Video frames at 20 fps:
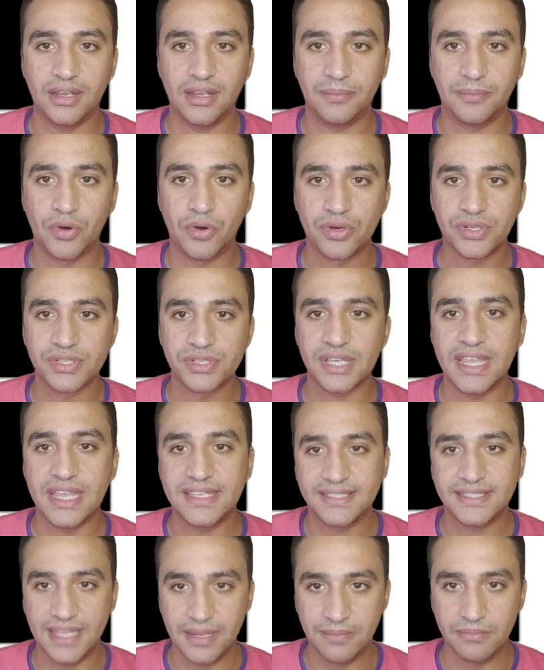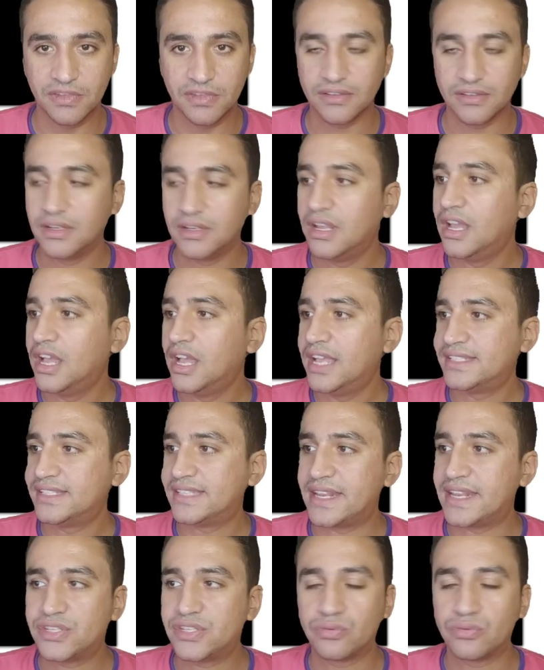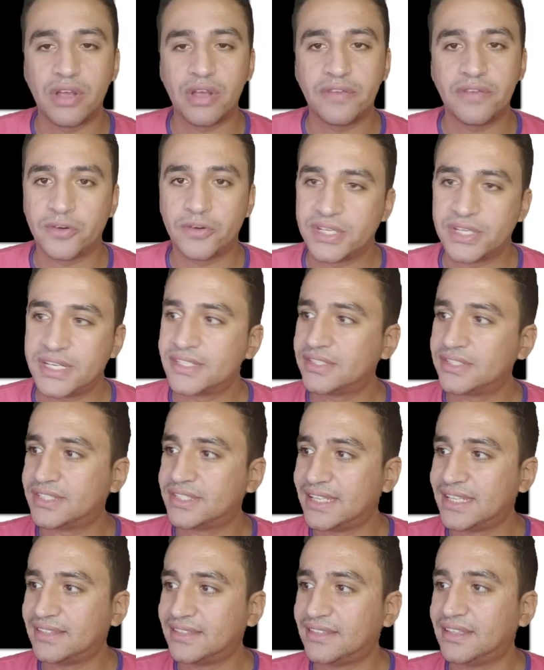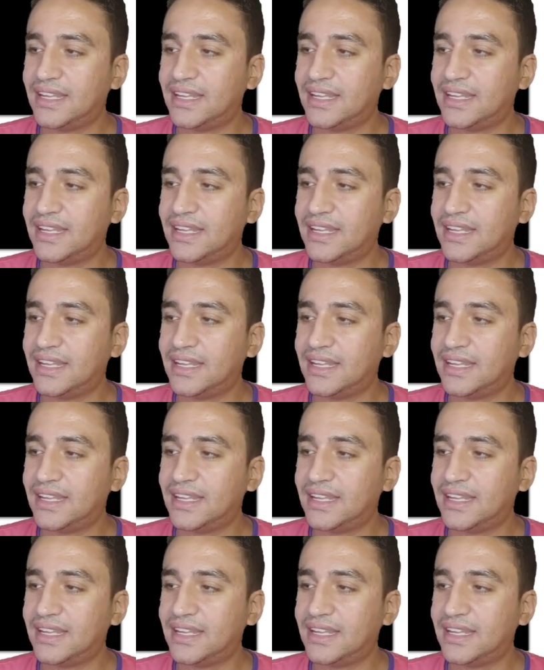box is dimmed. The reason why for this is that